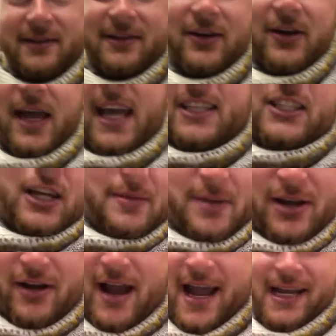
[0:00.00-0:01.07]
Okay, it's gonna be
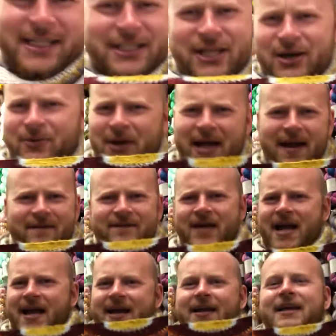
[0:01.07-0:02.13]
great. It's gonna work out
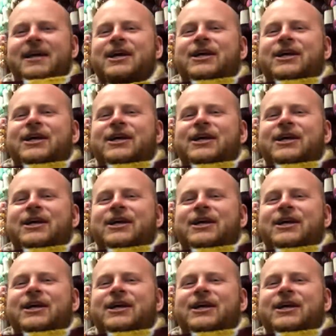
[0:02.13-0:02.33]
fine.